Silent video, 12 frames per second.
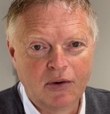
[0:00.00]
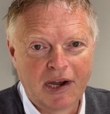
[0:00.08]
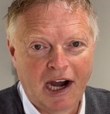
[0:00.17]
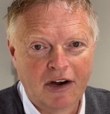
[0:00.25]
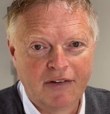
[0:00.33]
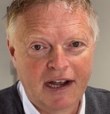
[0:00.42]

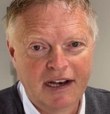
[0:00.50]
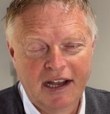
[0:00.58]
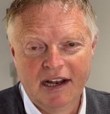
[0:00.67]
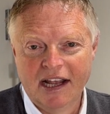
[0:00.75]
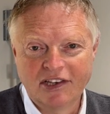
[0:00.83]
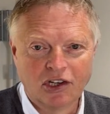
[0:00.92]
Caravan.
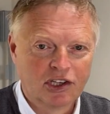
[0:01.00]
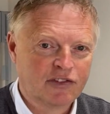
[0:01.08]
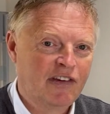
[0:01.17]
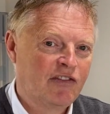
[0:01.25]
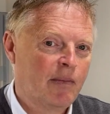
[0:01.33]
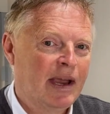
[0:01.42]
There's lots of
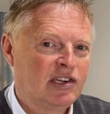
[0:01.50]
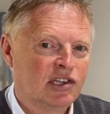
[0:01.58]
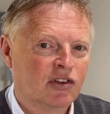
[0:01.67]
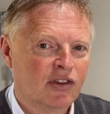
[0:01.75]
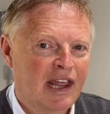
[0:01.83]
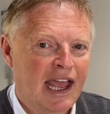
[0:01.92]
information
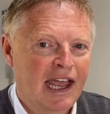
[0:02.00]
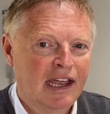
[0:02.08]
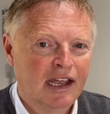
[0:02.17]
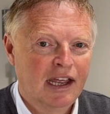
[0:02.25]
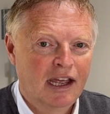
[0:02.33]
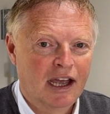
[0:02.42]
on there
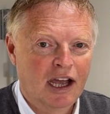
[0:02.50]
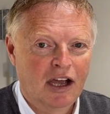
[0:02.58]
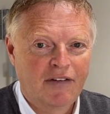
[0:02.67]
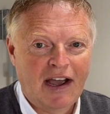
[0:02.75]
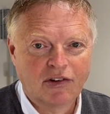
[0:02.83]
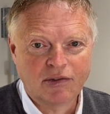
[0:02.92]
of
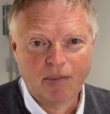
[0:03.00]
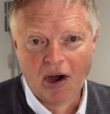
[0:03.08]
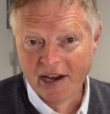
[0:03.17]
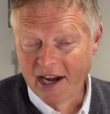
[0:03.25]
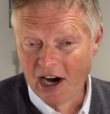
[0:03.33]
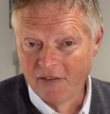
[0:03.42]
how to buy
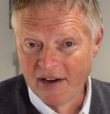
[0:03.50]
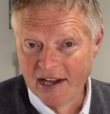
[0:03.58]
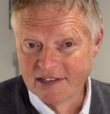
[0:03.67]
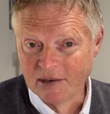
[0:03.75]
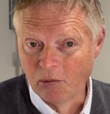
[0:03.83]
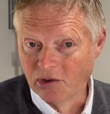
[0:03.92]

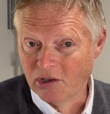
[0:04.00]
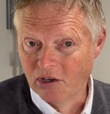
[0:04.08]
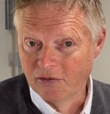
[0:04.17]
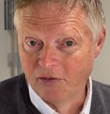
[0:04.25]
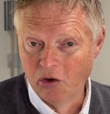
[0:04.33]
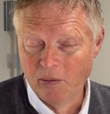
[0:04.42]
caravans and what to look
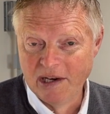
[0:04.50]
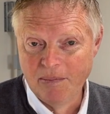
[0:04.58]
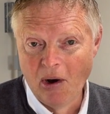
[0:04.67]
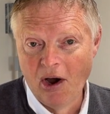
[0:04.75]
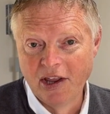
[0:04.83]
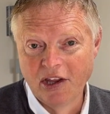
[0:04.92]
for when you're
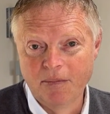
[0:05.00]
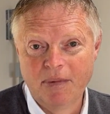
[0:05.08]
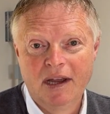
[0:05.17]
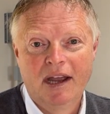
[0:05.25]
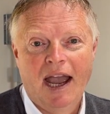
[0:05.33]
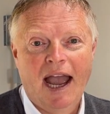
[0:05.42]
buying them.
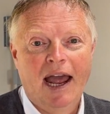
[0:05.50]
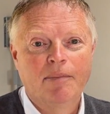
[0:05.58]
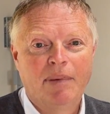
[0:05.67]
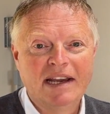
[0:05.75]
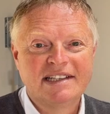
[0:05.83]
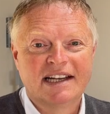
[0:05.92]
And
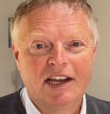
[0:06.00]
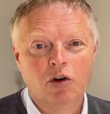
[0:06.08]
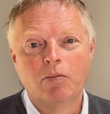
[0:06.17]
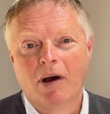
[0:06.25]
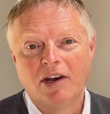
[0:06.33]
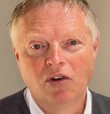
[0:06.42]
basically all
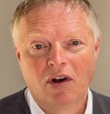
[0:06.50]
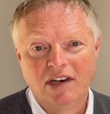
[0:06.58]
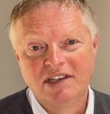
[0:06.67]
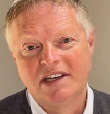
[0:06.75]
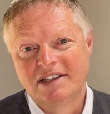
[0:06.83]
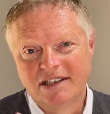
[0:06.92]
my
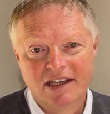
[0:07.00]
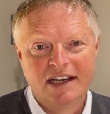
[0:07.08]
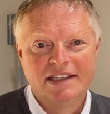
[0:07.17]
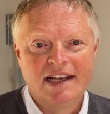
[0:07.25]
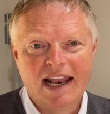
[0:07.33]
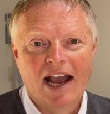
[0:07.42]
knowledge is
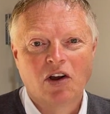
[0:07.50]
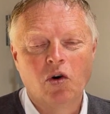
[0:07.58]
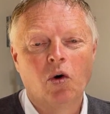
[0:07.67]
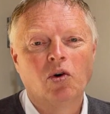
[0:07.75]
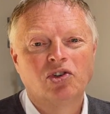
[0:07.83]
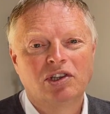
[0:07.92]
in that
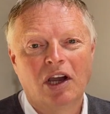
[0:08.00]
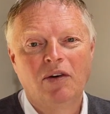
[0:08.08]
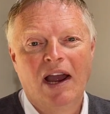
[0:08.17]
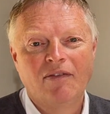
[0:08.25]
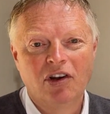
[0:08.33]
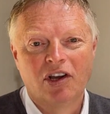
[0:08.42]
course. So
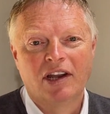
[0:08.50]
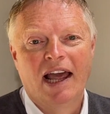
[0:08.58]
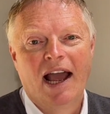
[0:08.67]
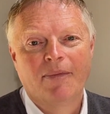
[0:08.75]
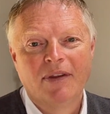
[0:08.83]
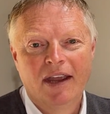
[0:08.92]
have a look at
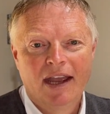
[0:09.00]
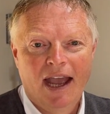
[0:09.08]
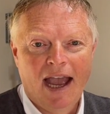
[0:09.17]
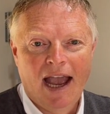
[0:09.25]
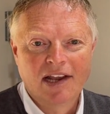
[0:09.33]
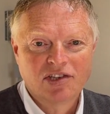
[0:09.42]
that
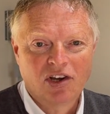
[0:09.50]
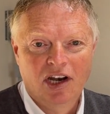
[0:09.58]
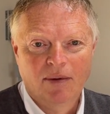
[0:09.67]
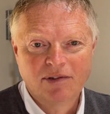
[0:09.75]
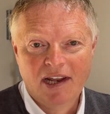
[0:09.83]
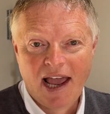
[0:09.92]
and sign
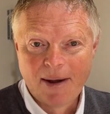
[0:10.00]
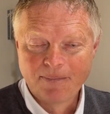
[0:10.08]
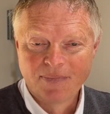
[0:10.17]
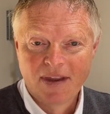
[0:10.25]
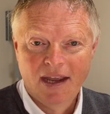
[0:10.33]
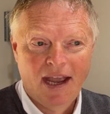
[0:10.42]
up to that.
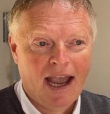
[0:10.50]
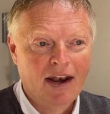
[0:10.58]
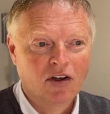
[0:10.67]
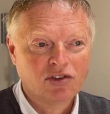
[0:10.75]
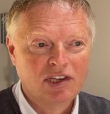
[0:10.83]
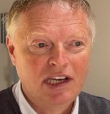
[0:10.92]
And
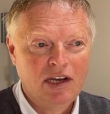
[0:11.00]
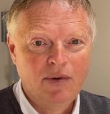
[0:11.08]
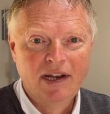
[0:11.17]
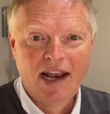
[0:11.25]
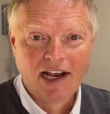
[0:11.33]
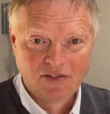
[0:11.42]
I'll see you in
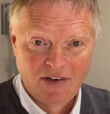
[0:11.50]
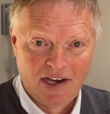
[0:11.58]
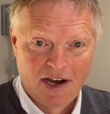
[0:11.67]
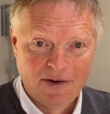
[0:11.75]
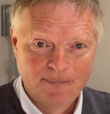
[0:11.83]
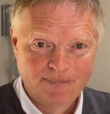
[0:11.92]
the next video.